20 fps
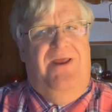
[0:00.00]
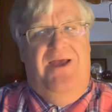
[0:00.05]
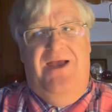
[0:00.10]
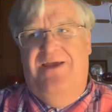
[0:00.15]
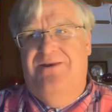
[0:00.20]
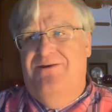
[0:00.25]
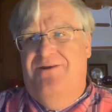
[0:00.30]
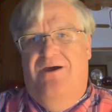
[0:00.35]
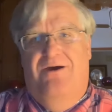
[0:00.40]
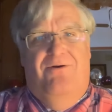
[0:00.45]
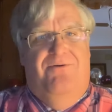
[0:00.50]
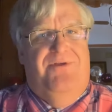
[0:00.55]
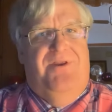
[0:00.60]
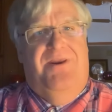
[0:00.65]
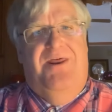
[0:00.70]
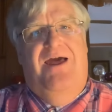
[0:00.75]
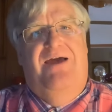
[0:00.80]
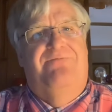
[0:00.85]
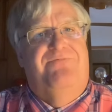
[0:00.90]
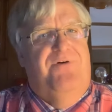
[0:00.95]
I know that an
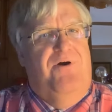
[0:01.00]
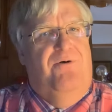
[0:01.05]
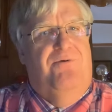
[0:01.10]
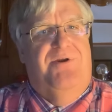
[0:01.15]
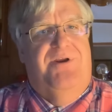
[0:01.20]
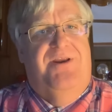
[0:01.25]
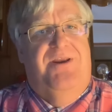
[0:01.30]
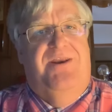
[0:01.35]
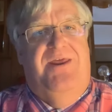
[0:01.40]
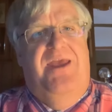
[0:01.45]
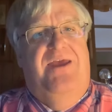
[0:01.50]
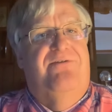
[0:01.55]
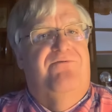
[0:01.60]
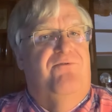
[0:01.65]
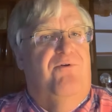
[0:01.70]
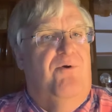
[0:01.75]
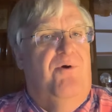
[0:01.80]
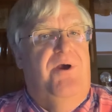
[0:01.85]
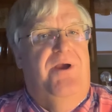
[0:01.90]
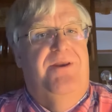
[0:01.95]
iPhone and an
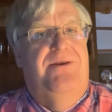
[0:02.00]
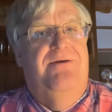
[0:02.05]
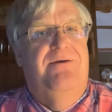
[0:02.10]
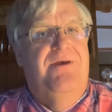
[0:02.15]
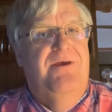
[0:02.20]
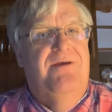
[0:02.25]
Android